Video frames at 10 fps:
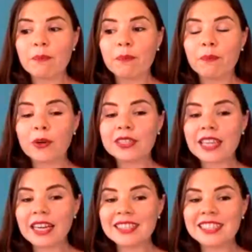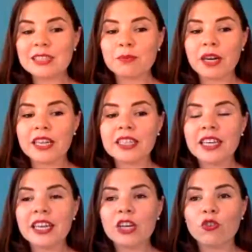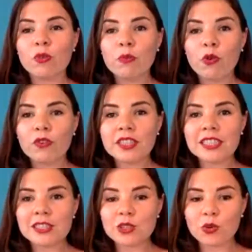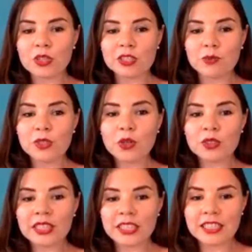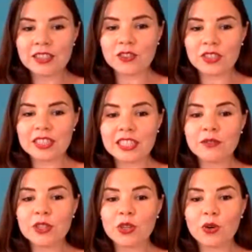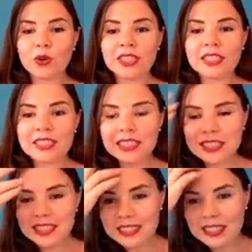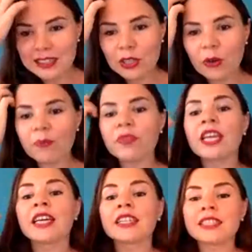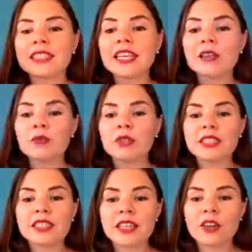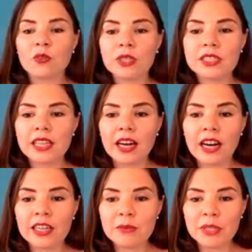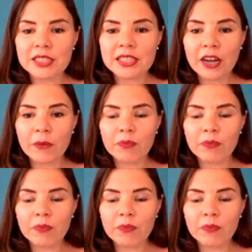protects us by removing this noise. We don't hear it, even though it is existent. So the same with higher beings. Now,